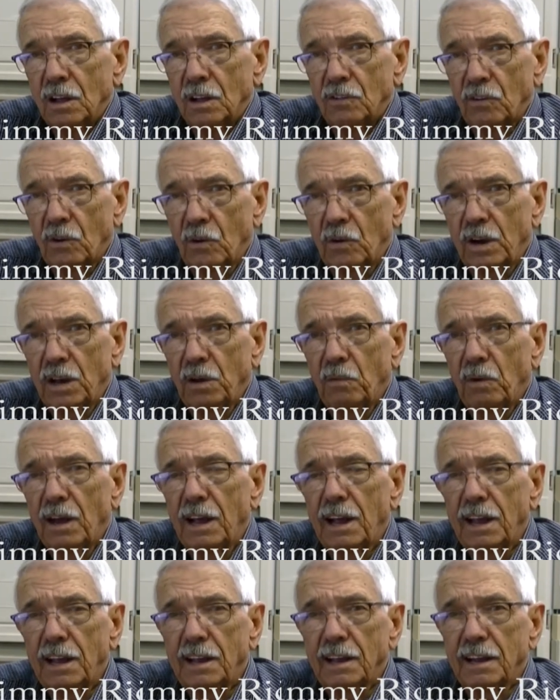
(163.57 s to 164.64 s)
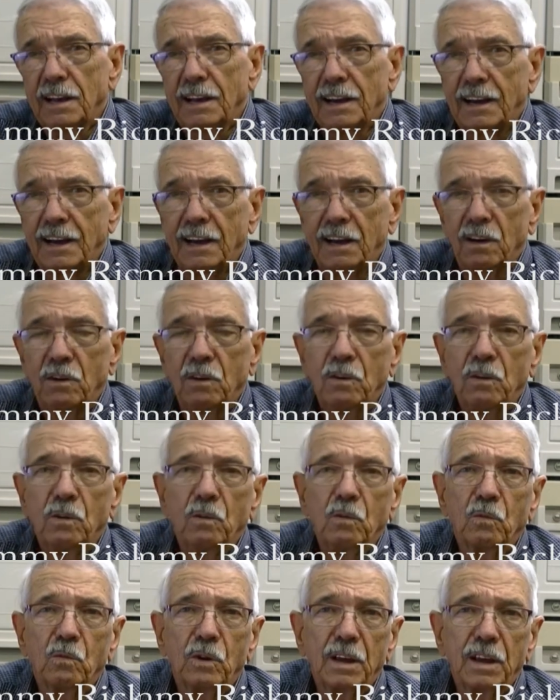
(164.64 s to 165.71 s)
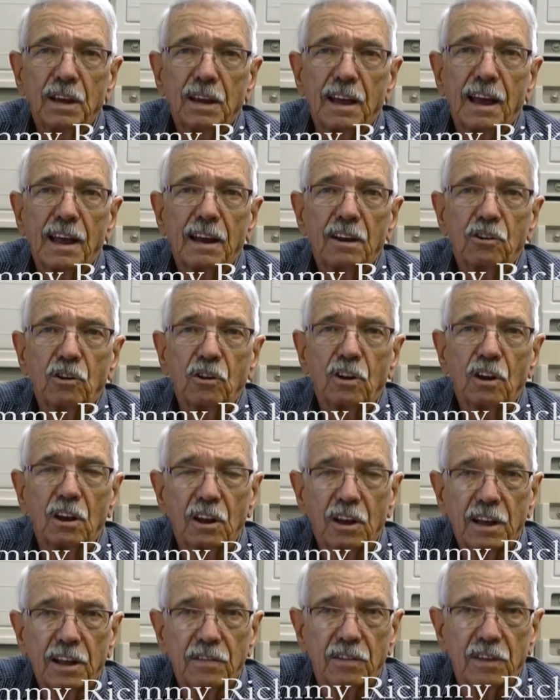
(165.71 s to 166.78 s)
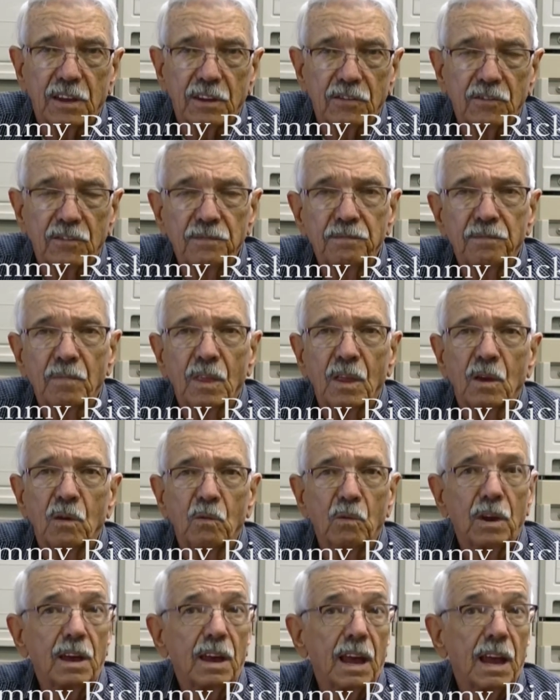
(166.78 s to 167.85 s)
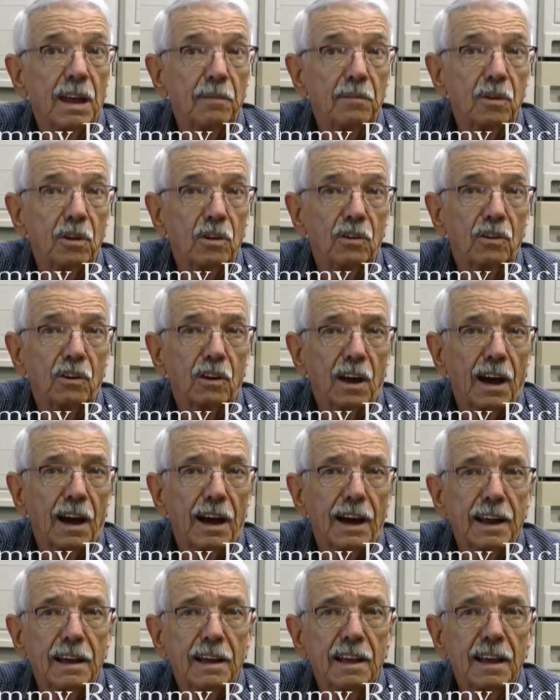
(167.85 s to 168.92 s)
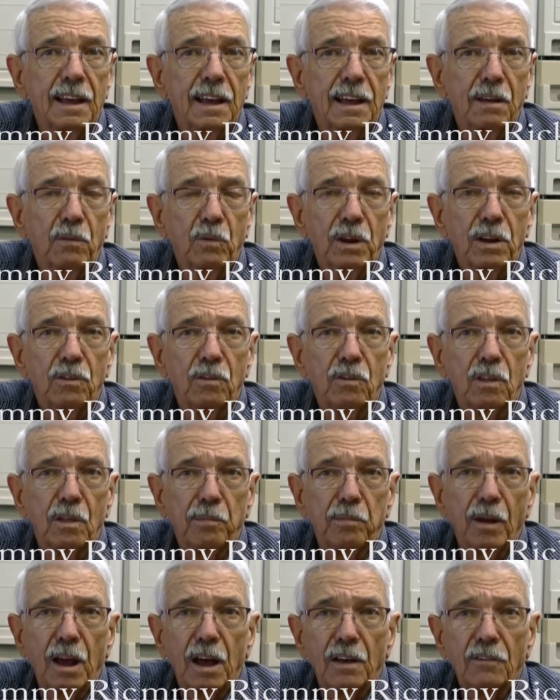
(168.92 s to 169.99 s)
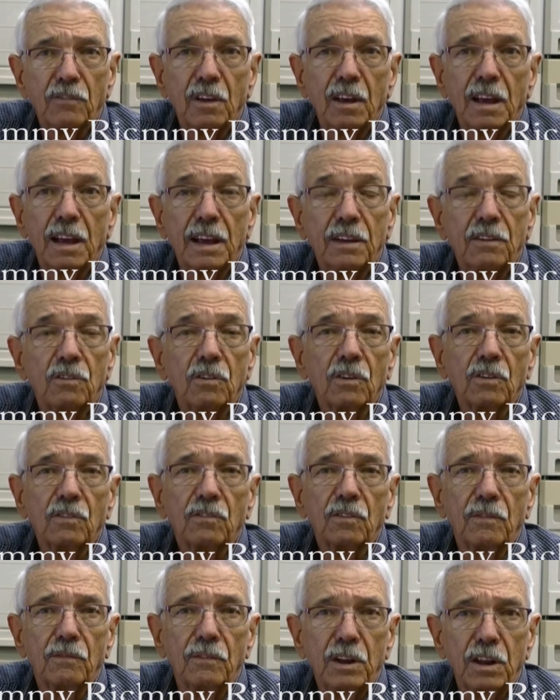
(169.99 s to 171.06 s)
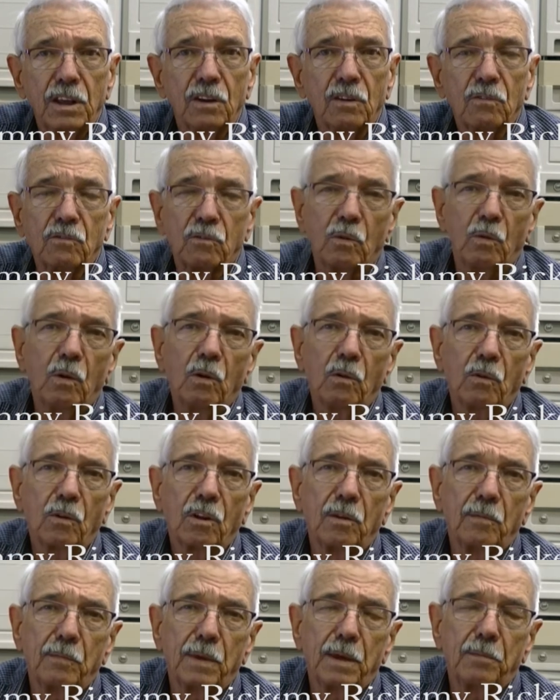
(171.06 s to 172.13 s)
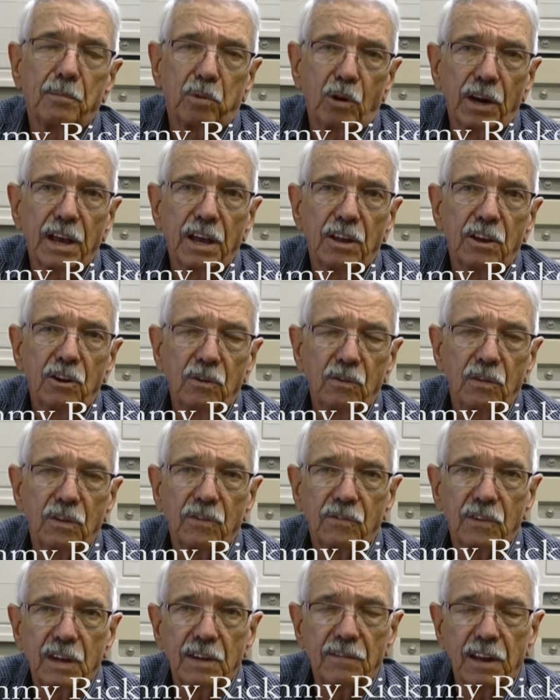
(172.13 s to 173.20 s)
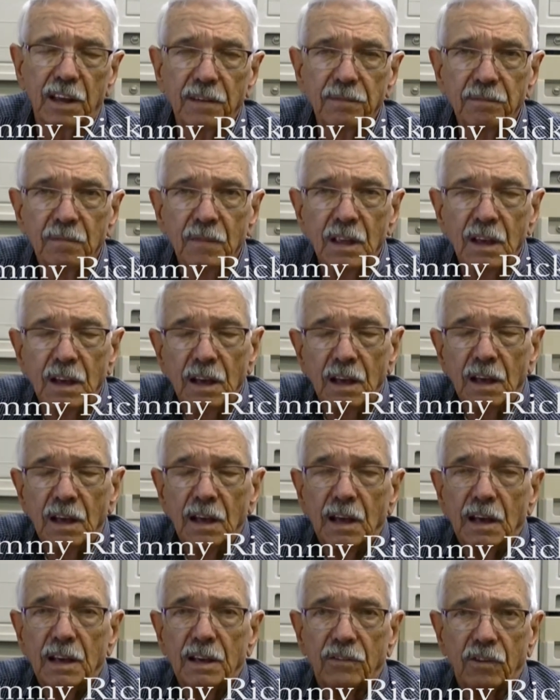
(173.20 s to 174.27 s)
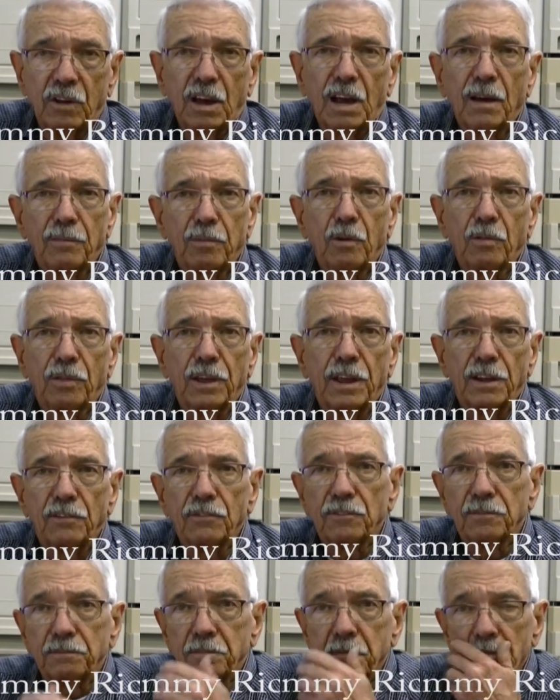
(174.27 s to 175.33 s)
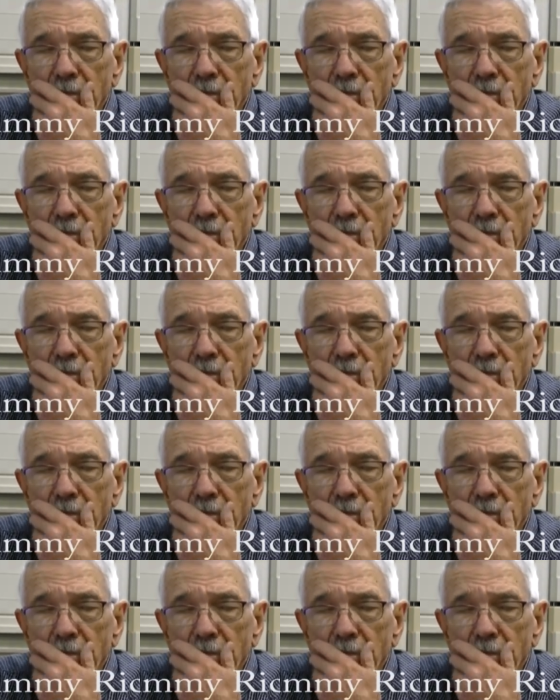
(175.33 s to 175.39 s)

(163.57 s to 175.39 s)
So anyway, we kind of took a look at this. We came to Ukiah and went to the plaza and took some video. So what we're going to be bringing you this evening is a couple things.